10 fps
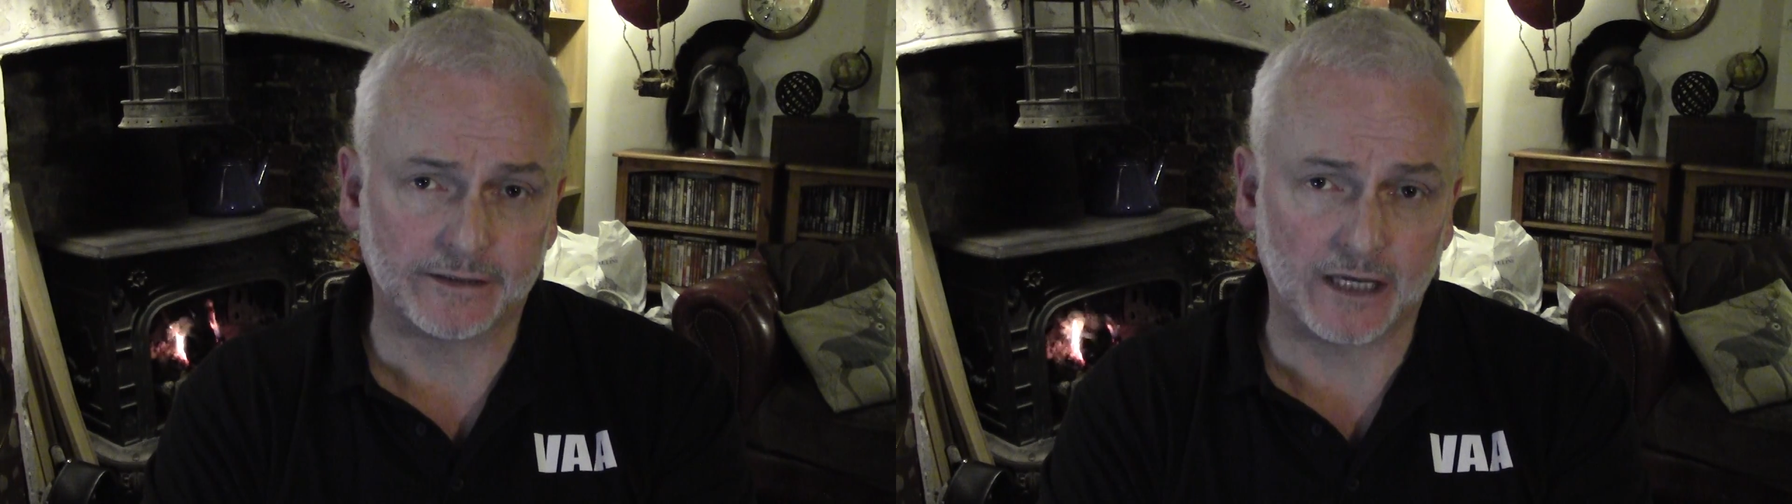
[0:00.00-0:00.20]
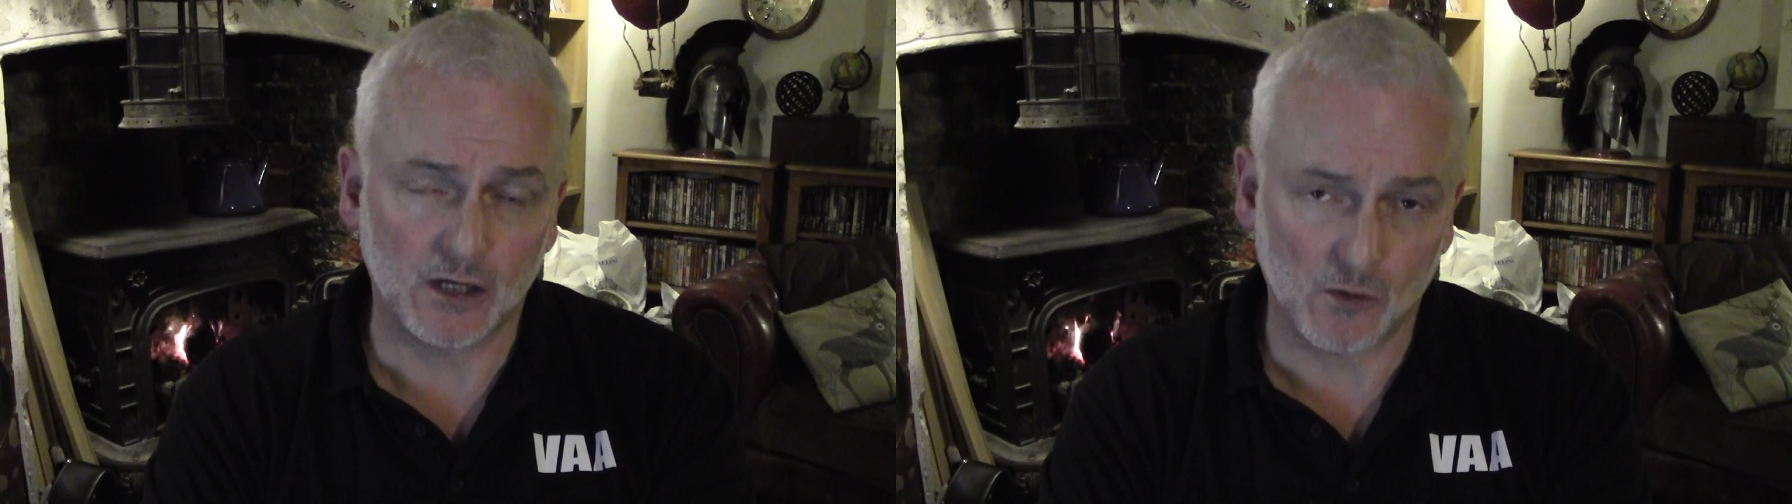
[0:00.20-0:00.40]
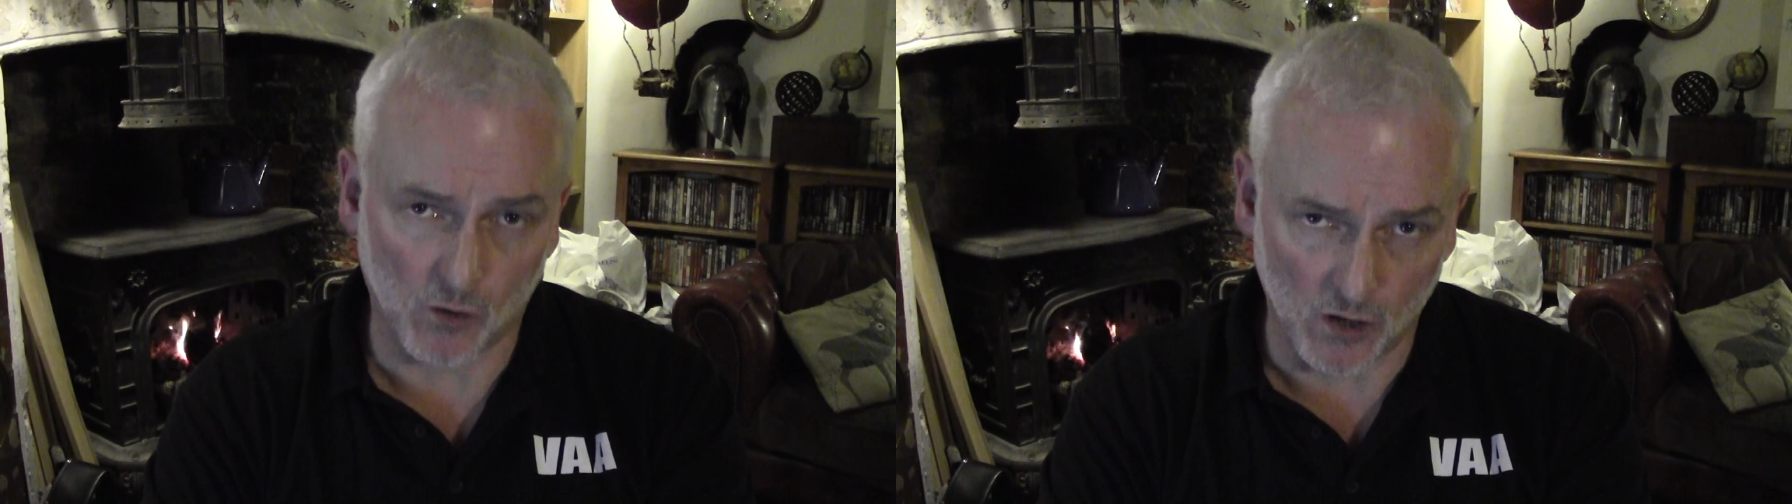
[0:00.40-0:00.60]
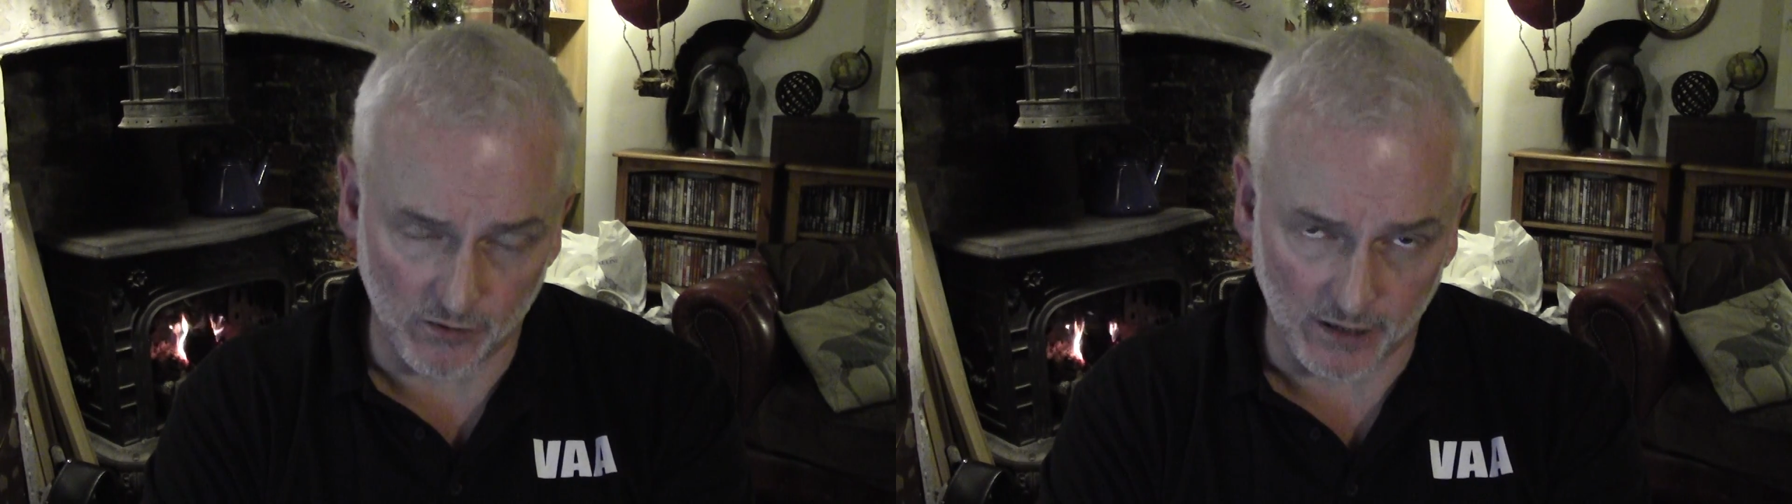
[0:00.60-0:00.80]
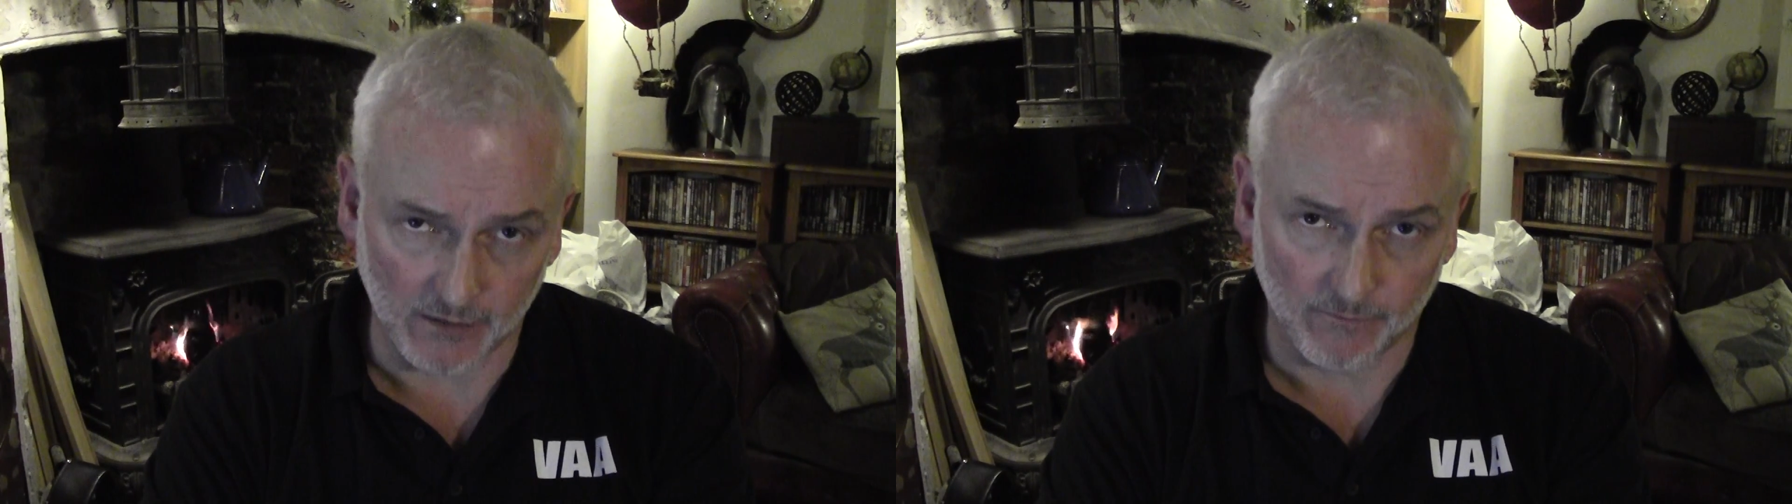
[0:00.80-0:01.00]

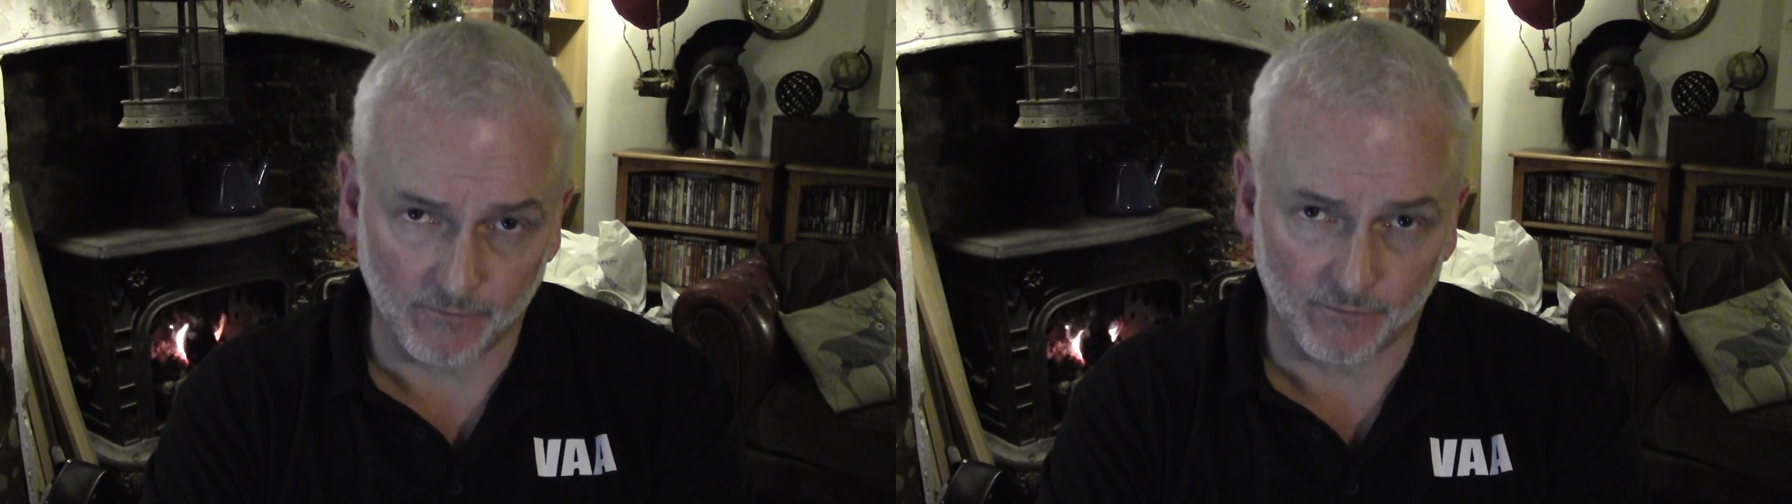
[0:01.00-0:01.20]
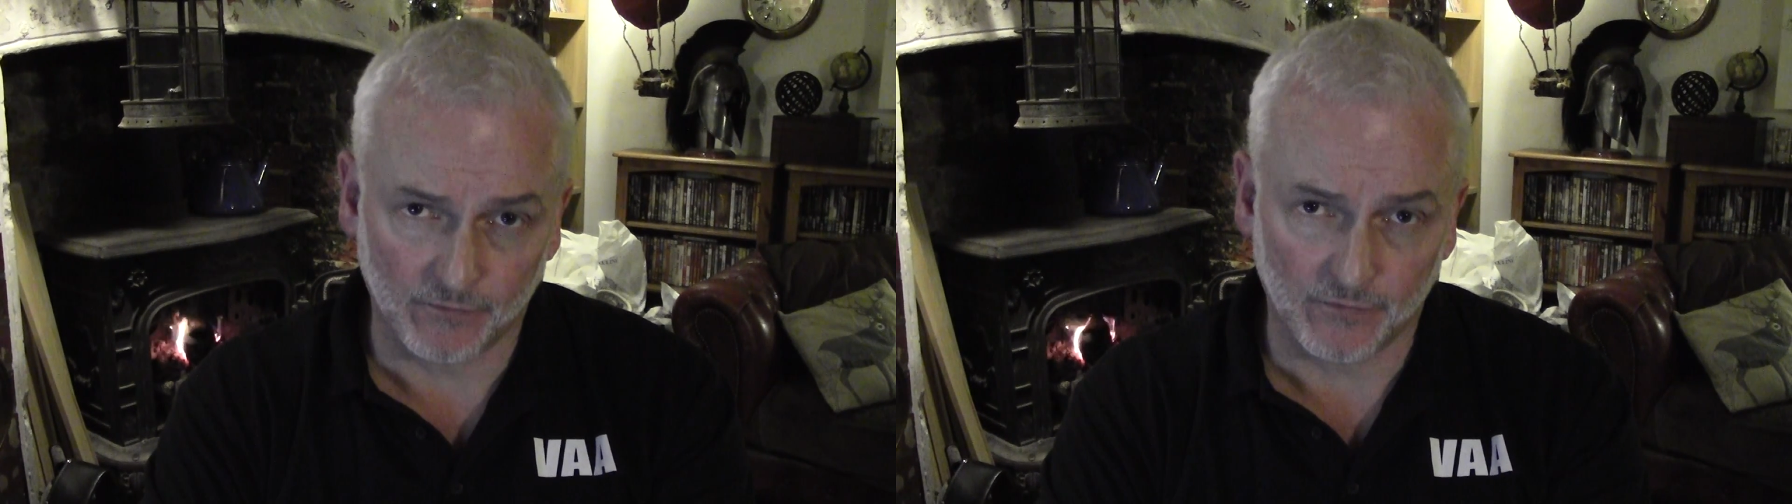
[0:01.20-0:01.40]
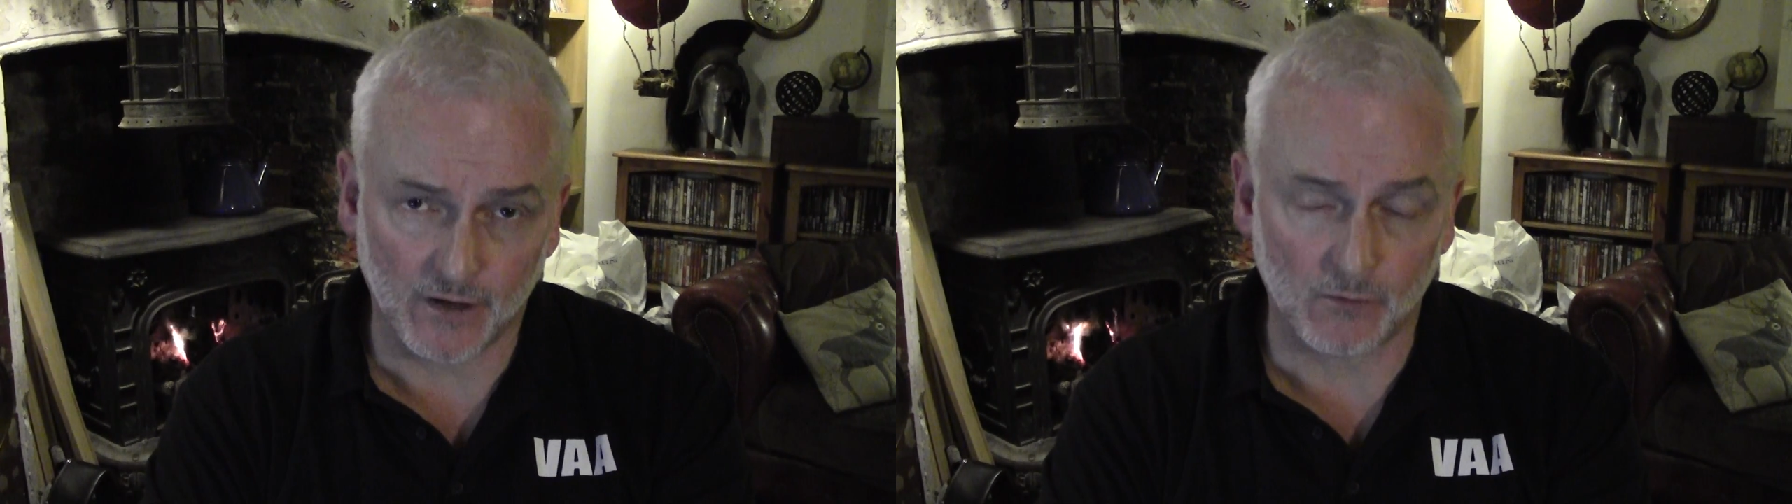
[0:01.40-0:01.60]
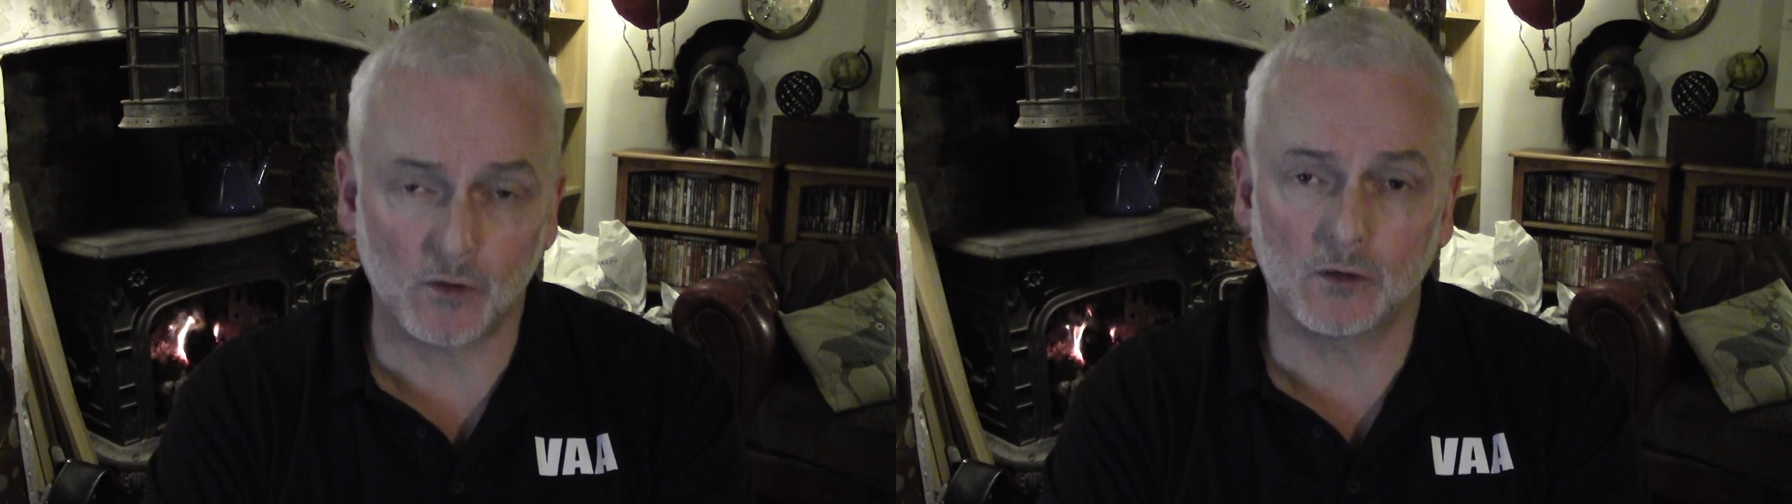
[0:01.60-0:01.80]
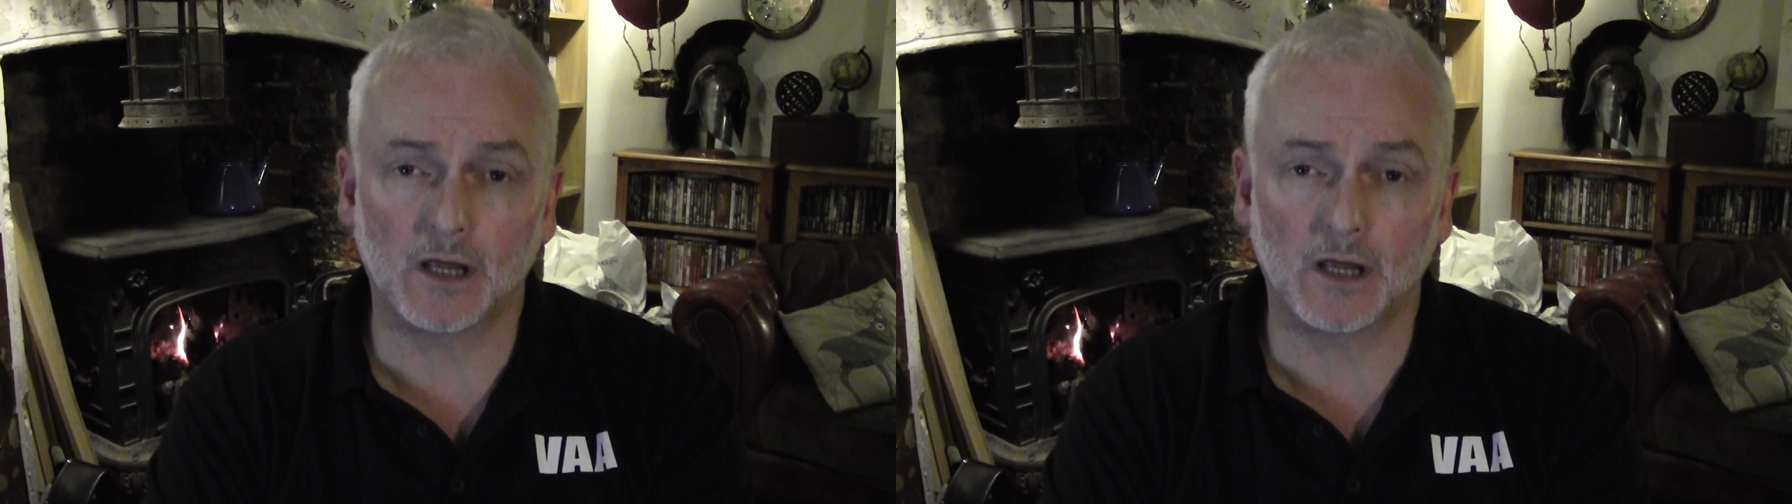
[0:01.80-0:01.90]
inquiry that will